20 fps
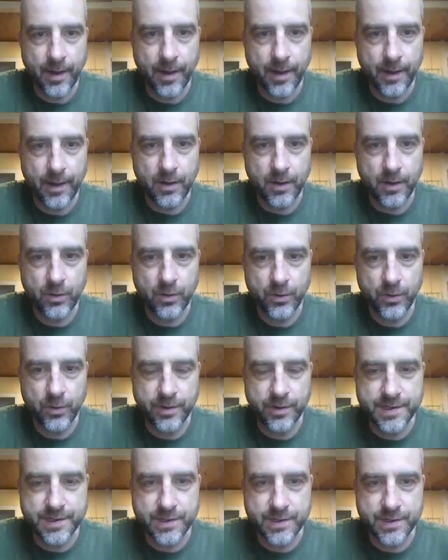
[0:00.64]
Hello,
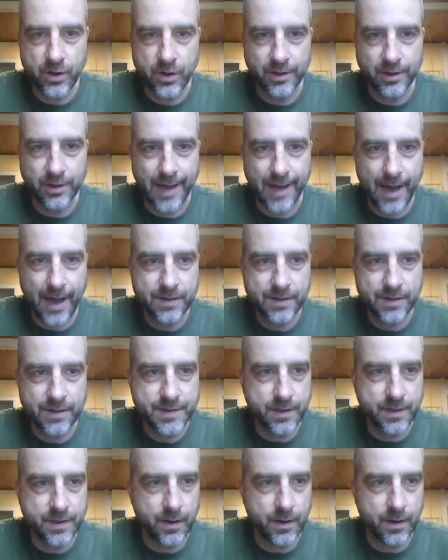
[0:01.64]
this is our
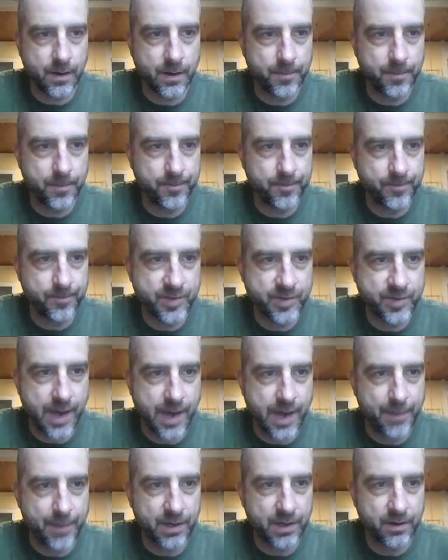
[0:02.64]
last
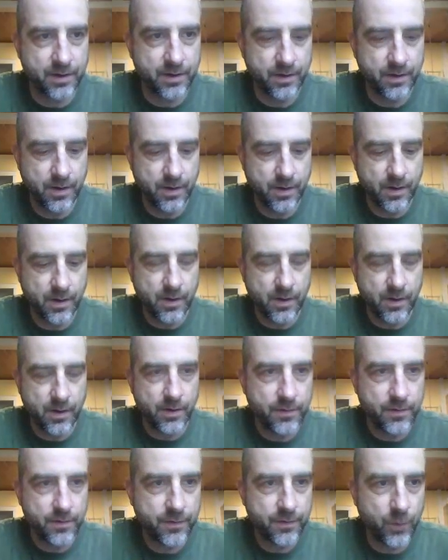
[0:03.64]
topic
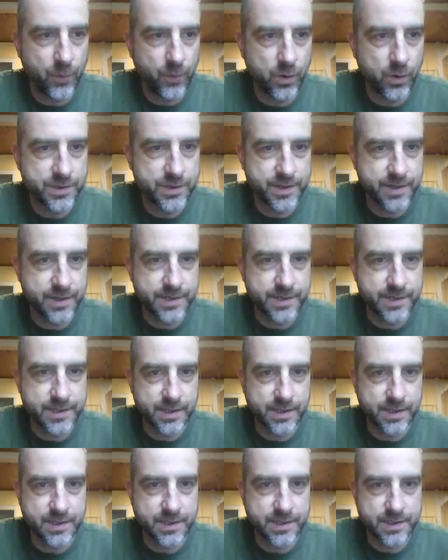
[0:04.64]
for
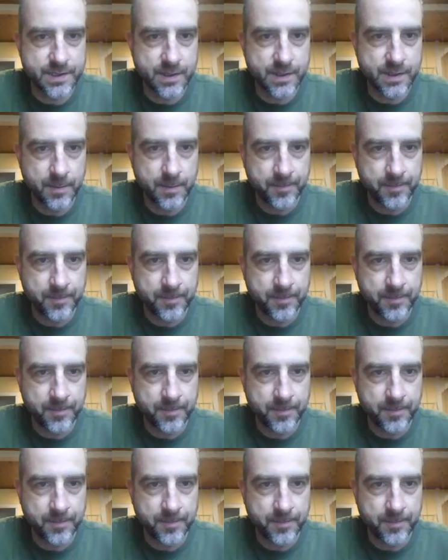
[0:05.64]
statistics.